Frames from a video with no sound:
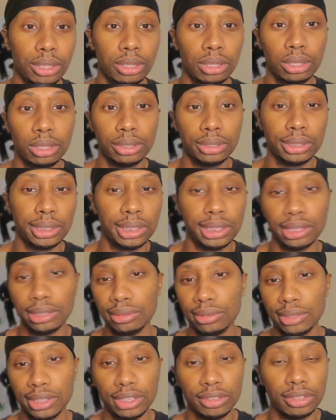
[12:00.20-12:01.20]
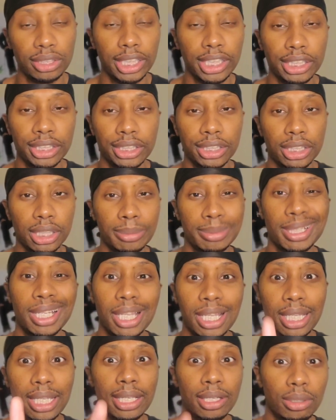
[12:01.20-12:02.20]
it on, you know, just relationships
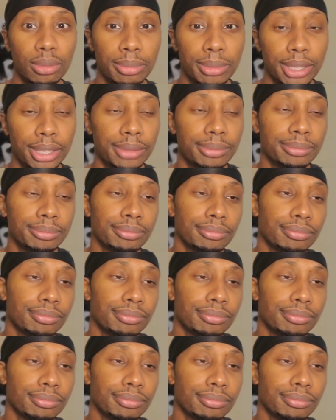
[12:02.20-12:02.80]
a little bit.